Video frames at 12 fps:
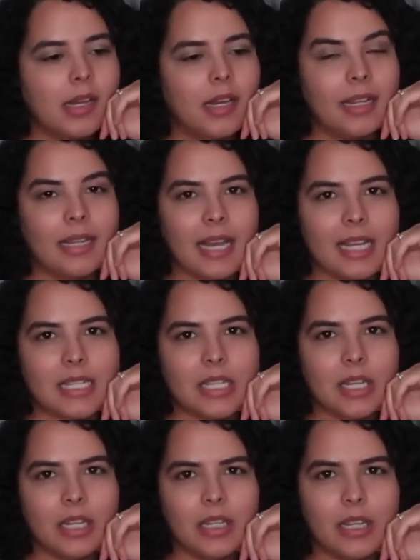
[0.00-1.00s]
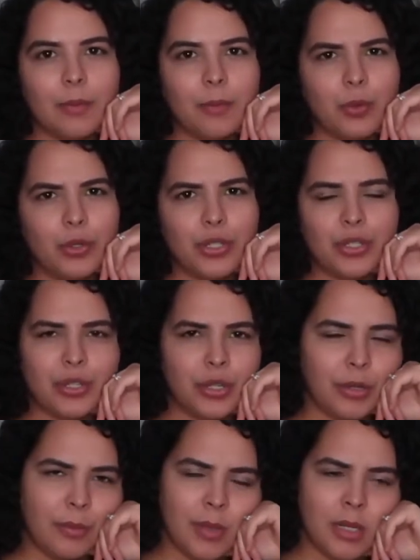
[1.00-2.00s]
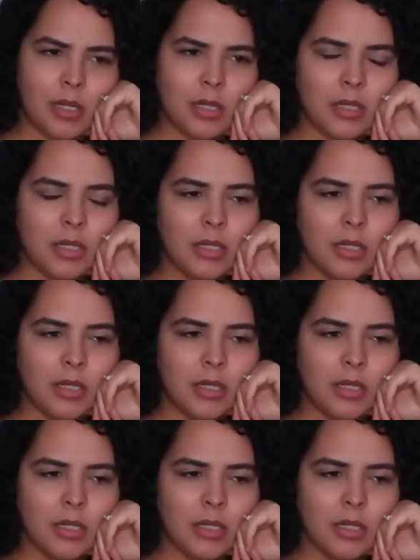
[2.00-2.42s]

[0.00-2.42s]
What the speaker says: Alaska like more determined